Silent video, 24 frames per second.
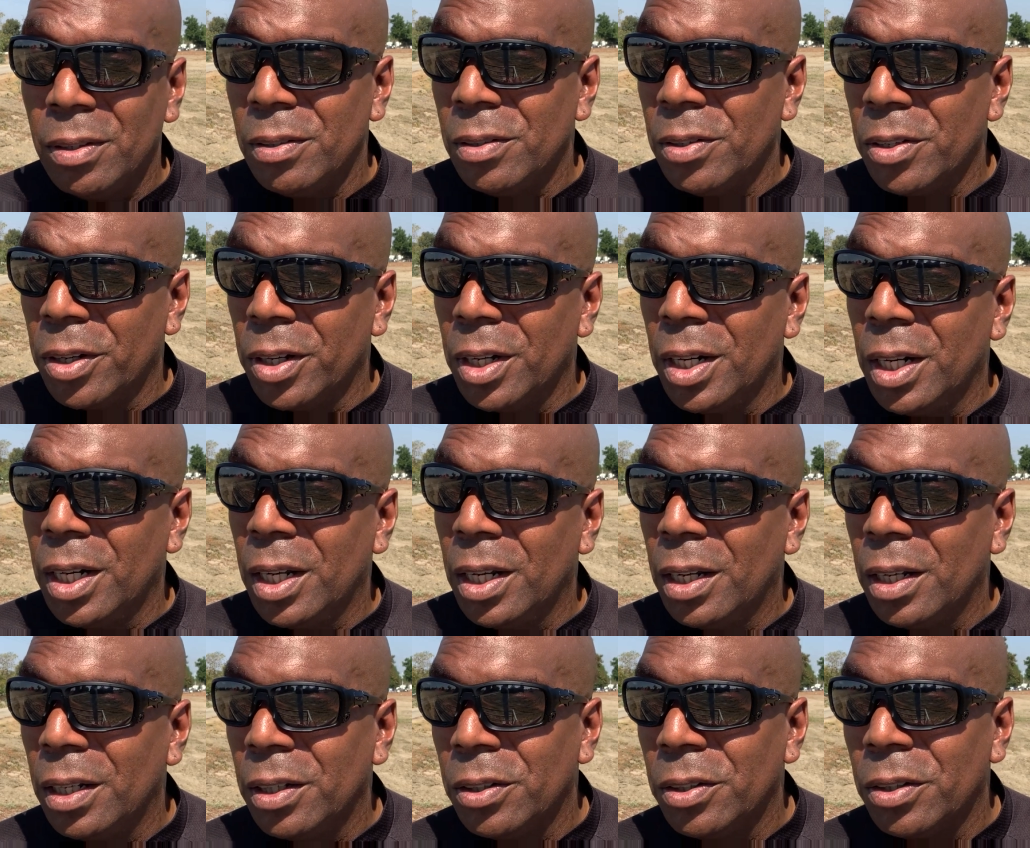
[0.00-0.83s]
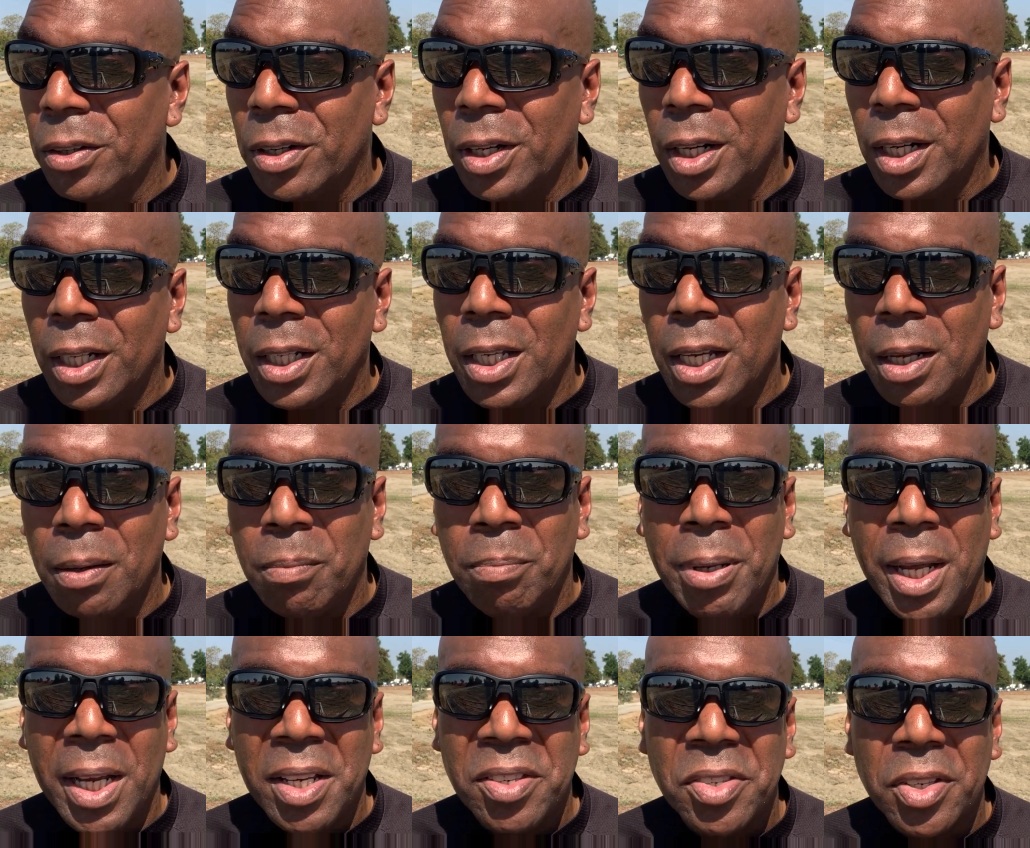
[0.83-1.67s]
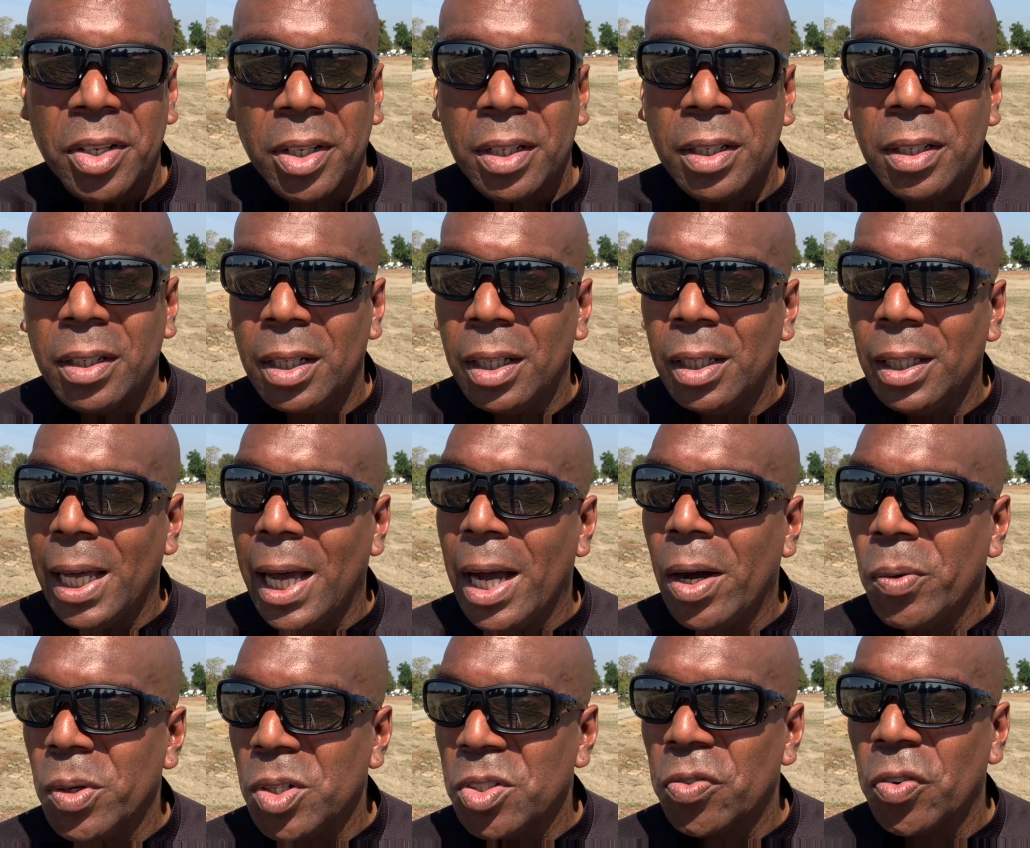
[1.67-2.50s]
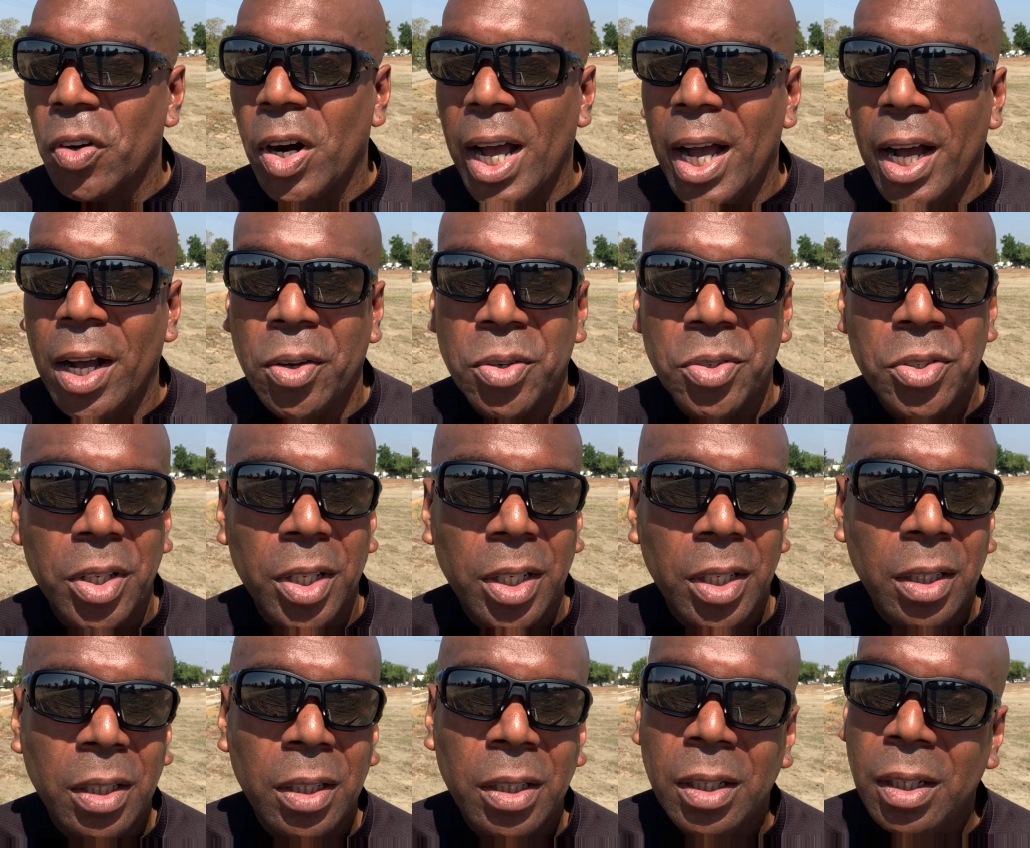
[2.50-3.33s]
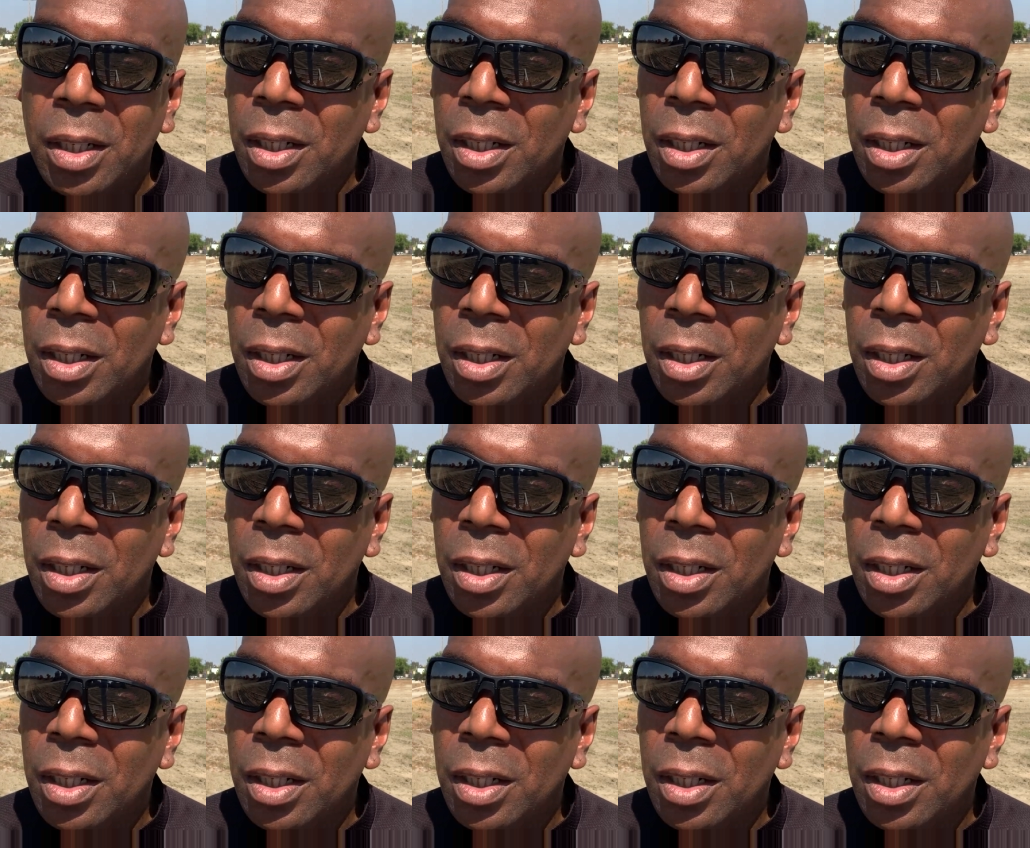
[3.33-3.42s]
you're gonna get basic allowance for housing.